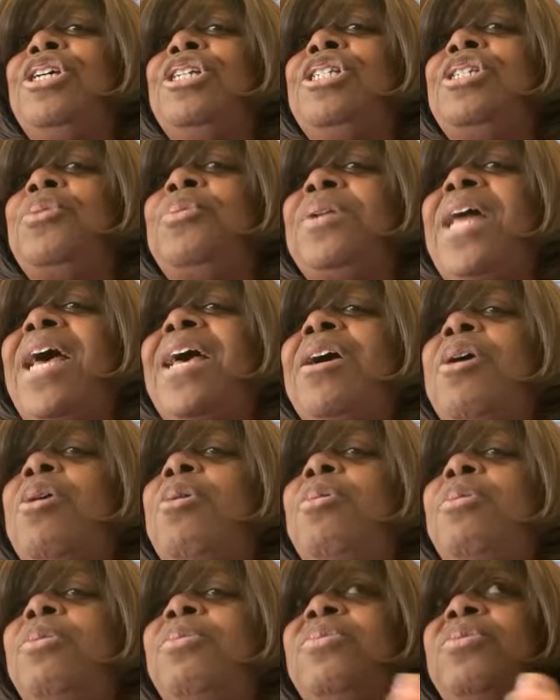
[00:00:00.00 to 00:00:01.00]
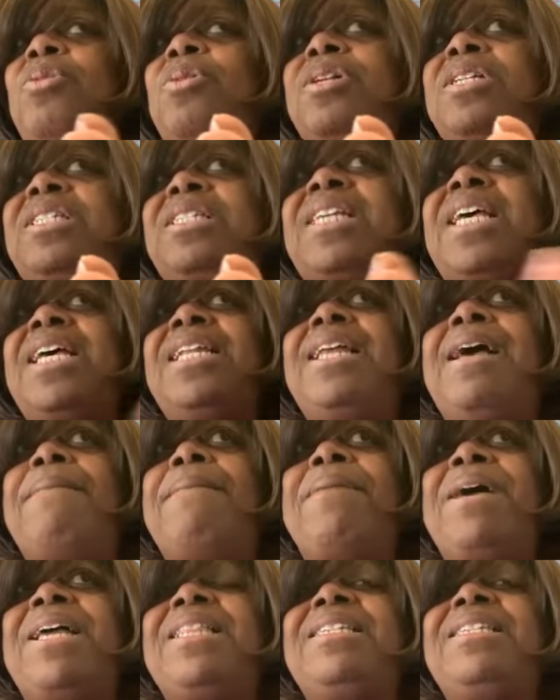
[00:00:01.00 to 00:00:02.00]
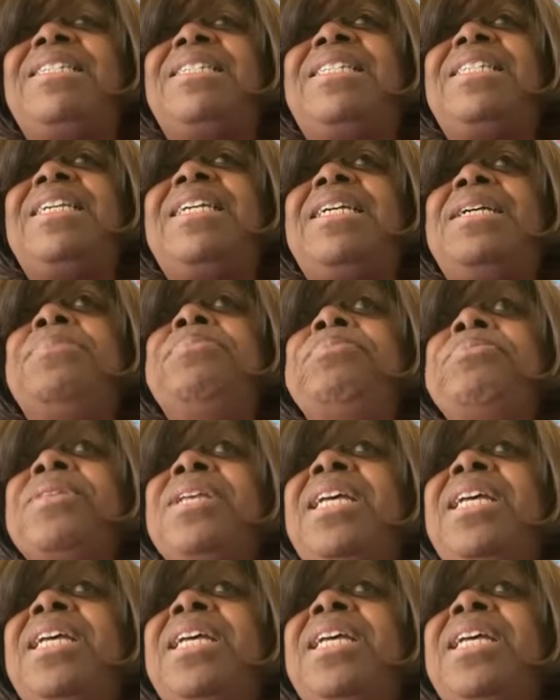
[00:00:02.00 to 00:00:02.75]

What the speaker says: So when I go on Selah by the Sea,